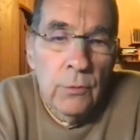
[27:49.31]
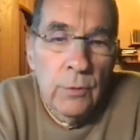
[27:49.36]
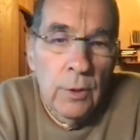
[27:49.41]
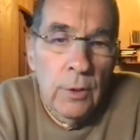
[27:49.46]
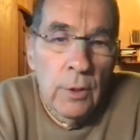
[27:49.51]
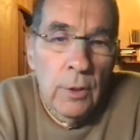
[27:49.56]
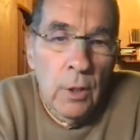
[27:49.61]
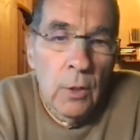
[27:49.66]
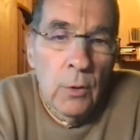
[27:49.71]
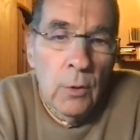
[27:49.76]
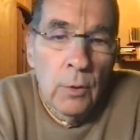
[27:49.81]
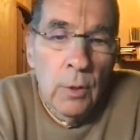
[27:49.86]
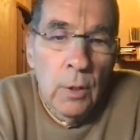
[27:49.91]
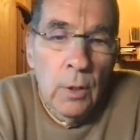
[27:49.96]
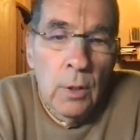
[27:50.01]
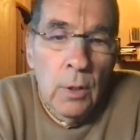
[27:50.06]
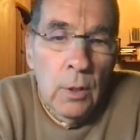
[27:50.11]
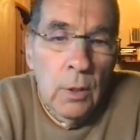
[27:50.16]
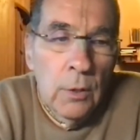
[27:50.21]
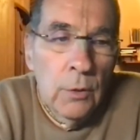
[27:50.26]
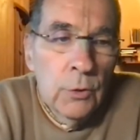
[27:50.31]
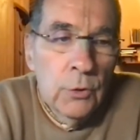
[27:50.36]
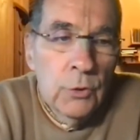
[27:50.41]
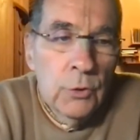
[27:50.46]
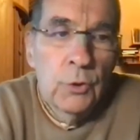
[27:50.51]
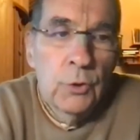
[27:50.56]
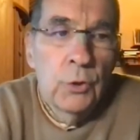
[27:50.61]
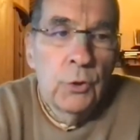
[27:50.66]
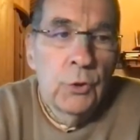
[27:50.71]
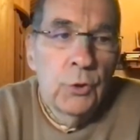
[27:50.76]
that are
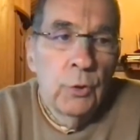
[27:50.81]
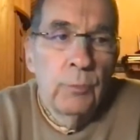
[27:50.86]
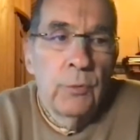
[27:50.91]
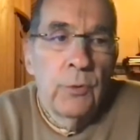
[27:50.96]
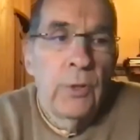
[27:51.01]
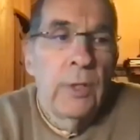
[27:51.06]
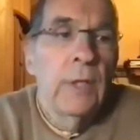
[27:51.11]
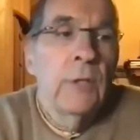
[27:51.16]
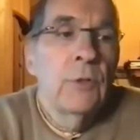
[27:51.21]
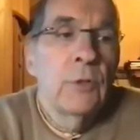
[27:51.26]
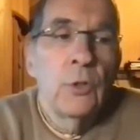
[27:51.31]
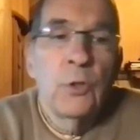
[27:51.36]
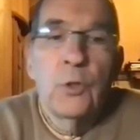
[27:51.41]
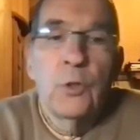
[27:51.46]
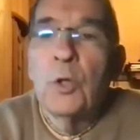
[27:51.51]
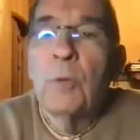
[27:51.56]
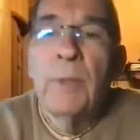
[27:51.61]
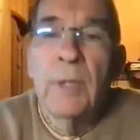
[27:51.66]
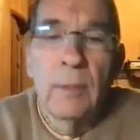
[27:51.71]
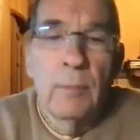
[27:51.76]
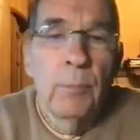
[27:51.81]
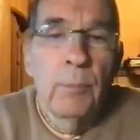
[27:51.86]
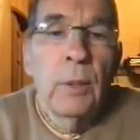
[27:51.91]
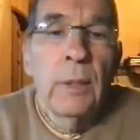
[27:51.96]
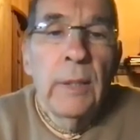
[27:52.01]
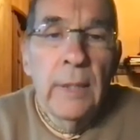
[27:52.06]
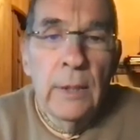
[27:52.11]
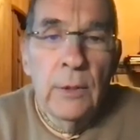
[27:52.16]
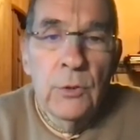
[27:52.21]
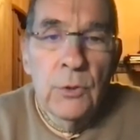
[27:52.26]
things that should be in
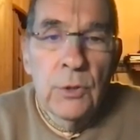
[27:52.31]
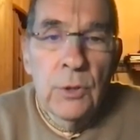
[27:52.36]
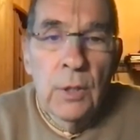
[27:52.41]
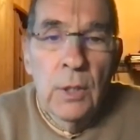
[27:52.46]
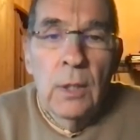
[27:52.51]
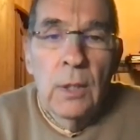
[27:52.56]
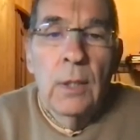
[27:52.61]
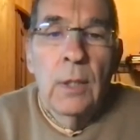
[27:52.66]
place.